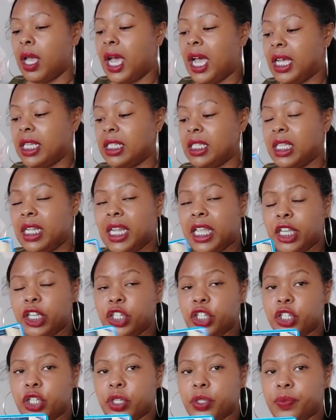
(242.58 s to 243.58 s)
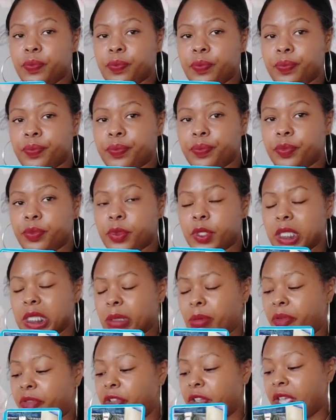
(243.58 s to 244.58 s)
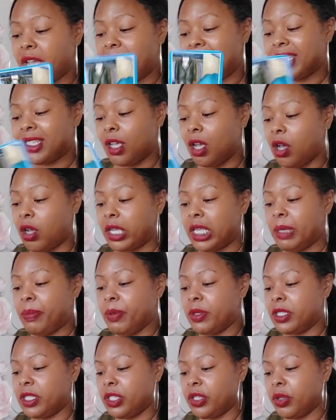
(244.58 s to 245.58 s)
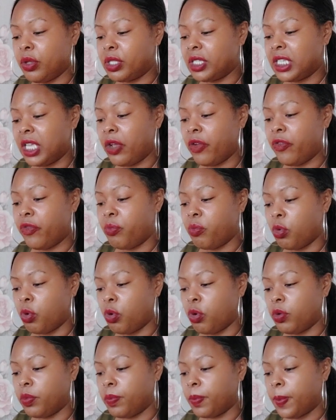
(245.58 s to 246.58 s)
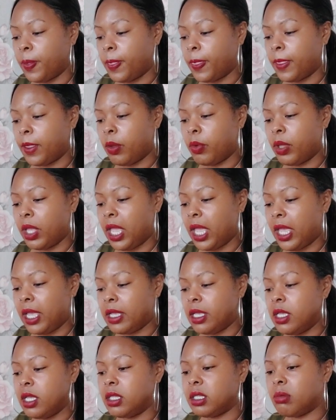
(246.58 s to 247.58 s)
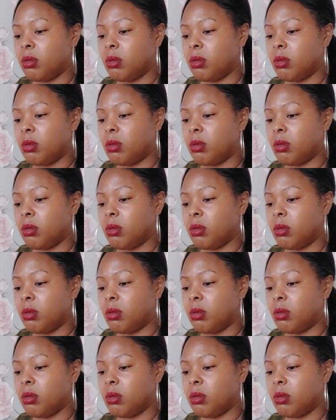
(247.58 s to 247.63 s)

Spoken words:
Isolation. Some of you guys are keeping to yourself more, okay?